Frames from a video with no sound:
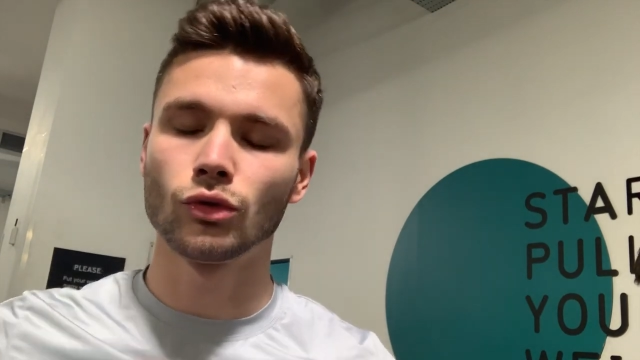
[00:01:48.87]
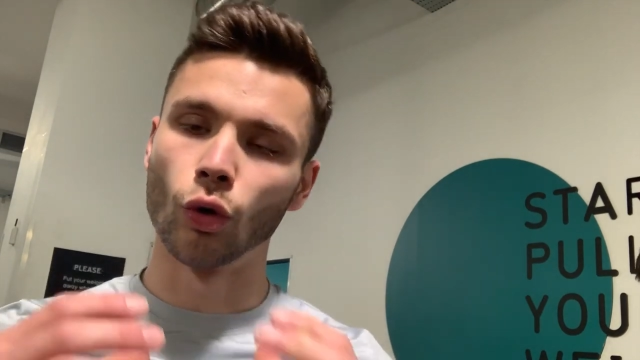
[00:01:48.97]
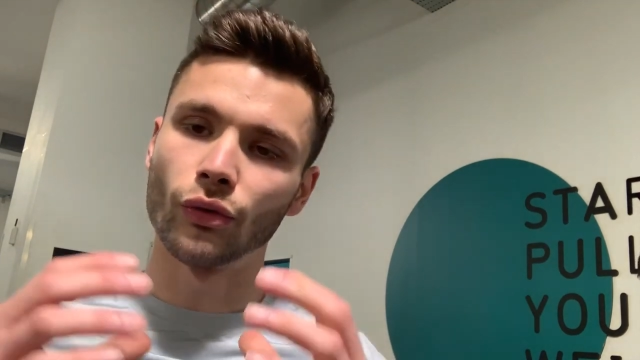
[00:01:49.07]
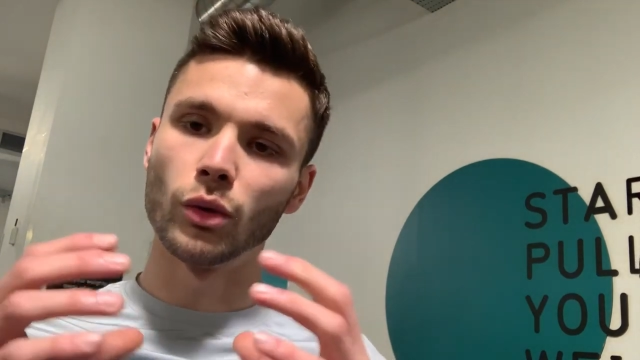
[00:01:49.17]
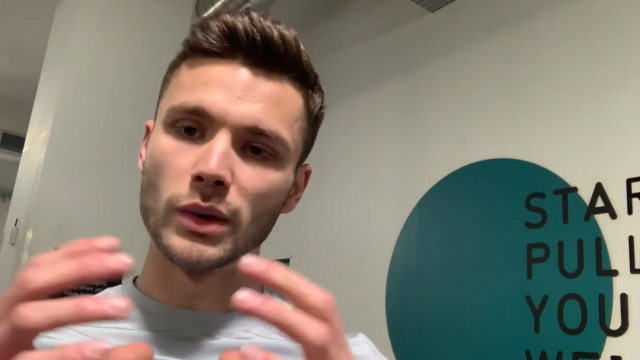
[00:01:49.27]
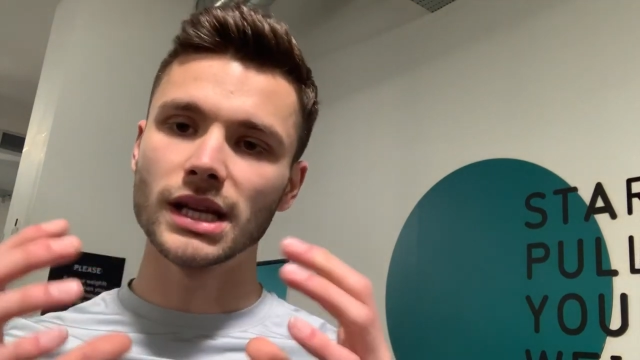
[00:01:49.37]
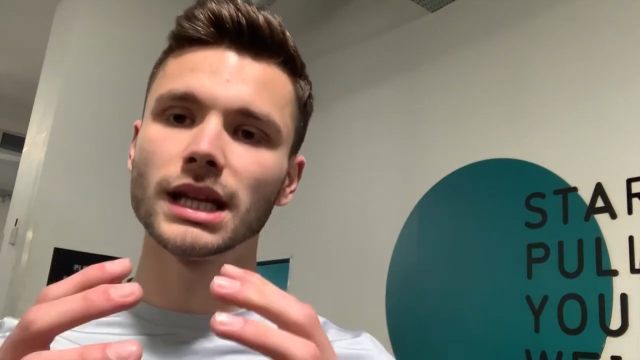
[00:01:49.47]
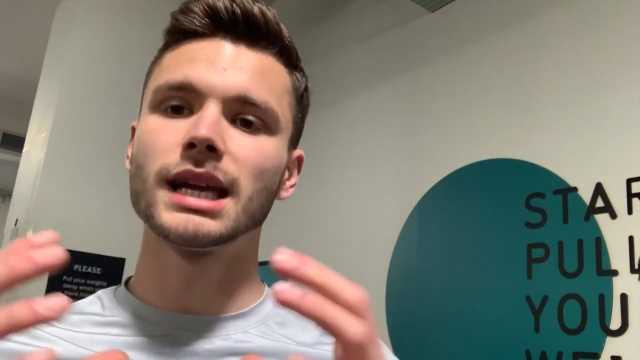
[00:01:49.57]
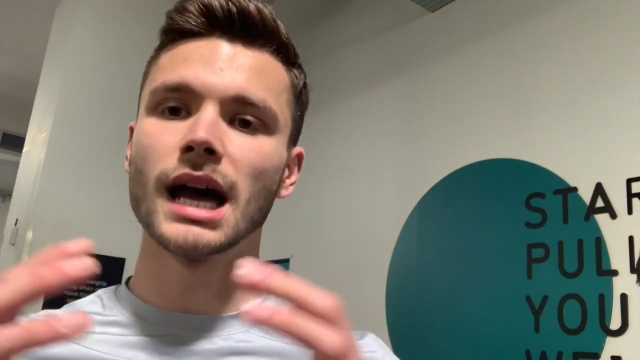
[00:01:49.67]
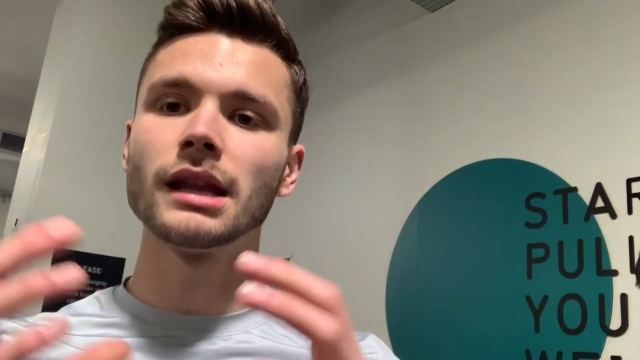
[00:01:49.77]
go for a
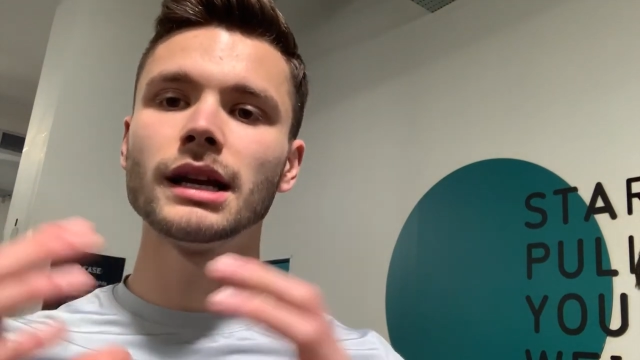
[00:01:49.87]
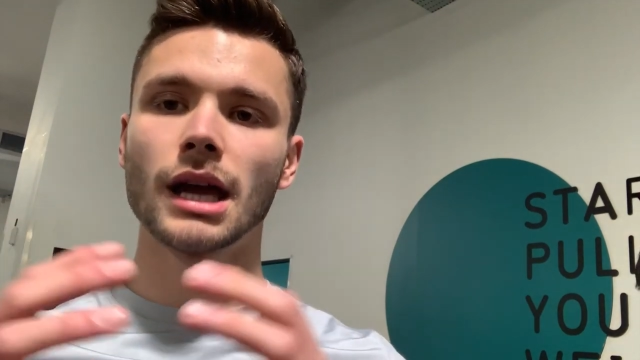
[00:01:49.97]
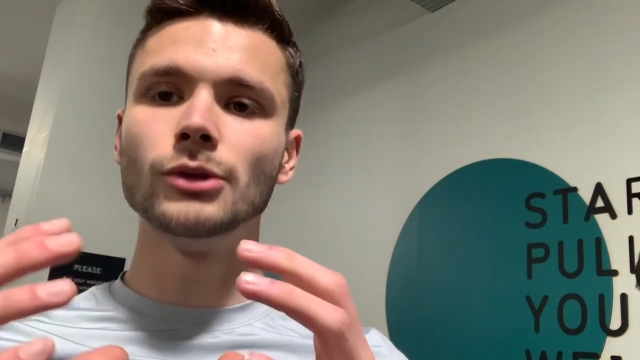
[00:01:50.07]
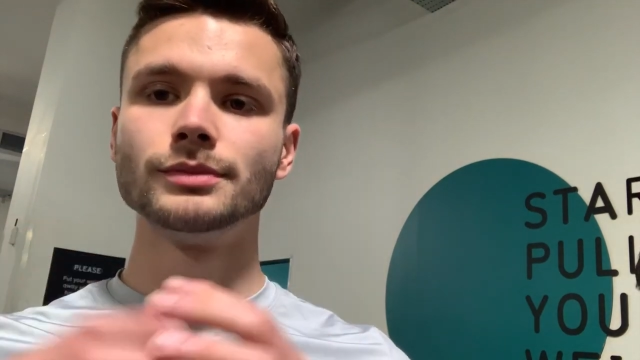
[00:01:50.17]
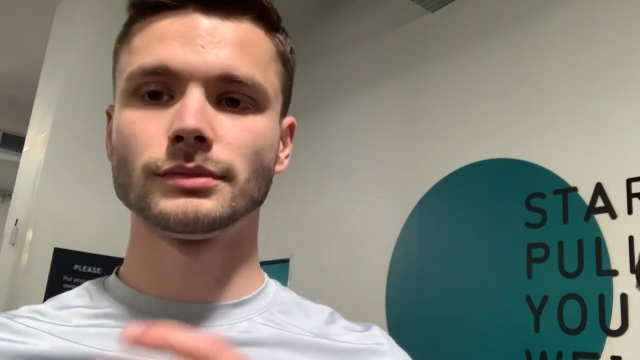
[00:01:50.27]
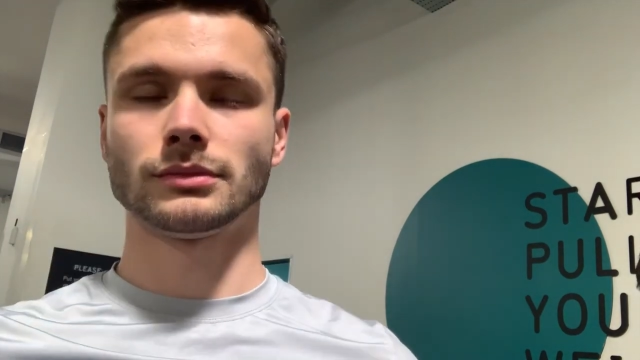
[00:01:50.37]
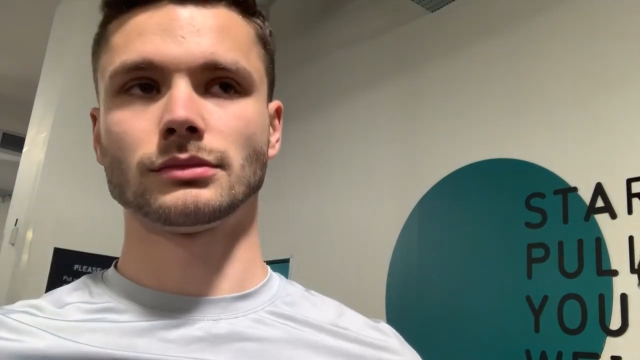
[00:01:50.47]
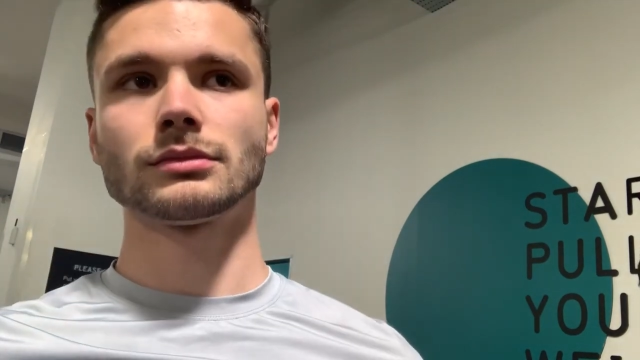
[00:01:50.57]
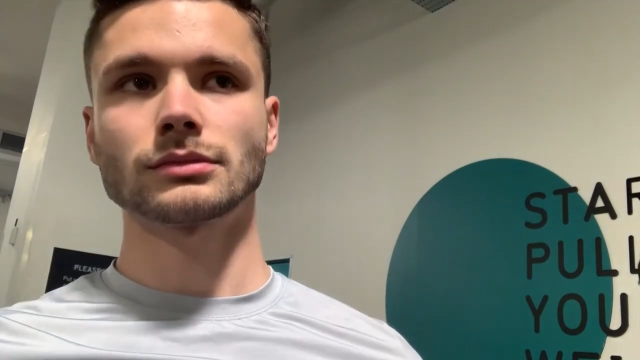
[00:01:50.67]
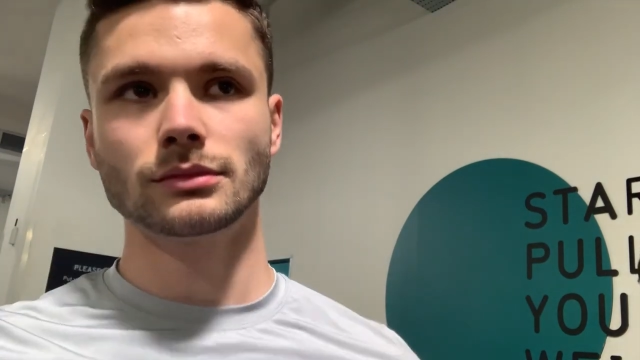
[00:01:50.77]
weekly calorie count.
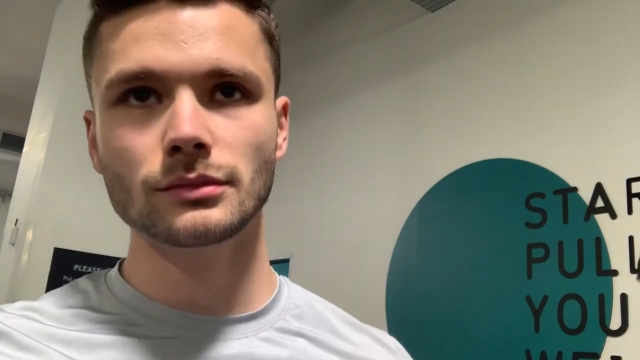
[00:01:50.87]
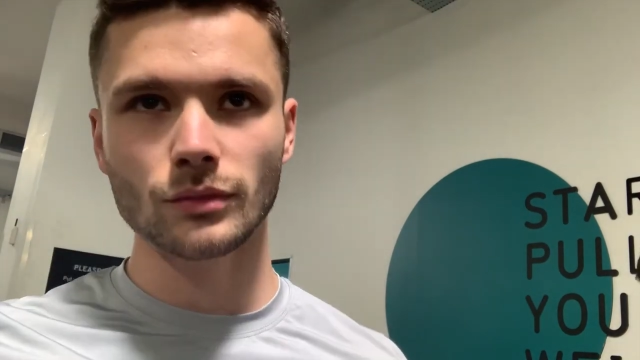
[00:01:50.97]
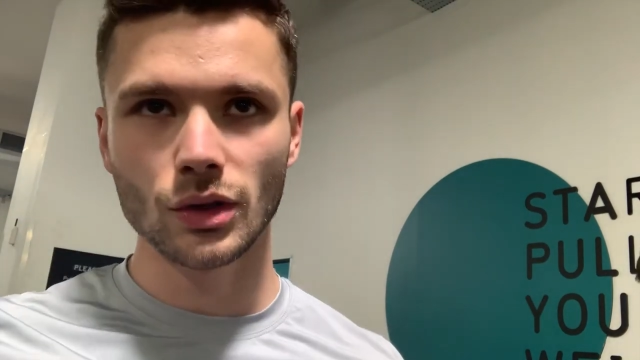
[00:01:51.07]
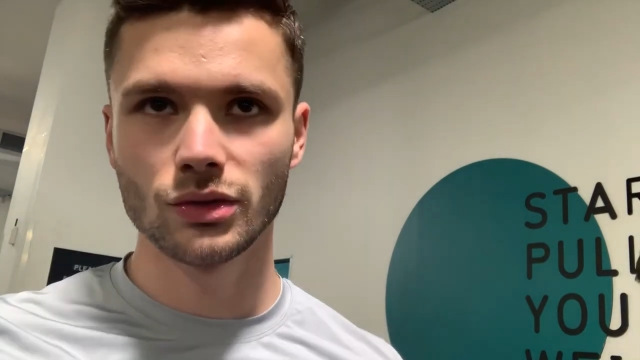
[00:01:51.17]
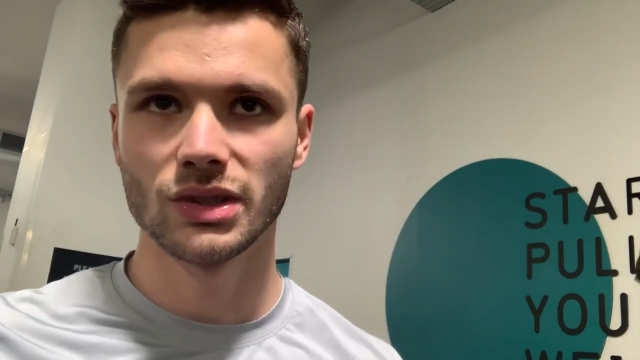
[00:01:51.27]
So